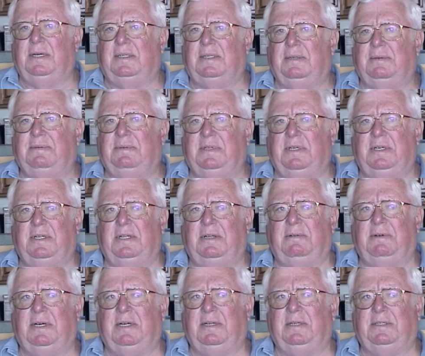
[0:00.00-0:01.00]
Talked to, say,
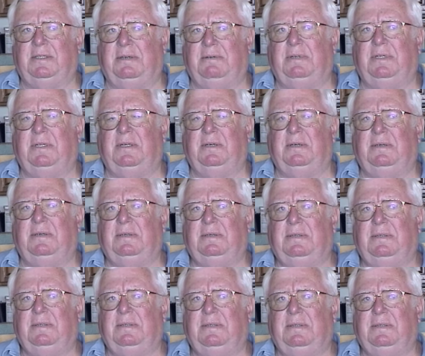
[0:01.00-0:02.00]
Loretta, she would
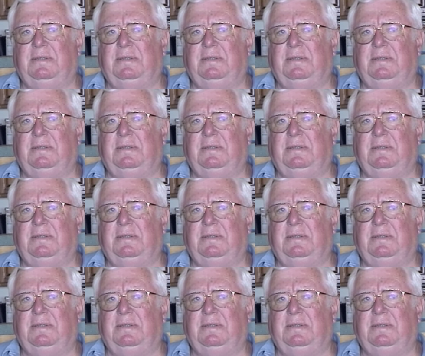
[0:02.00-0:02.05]
know.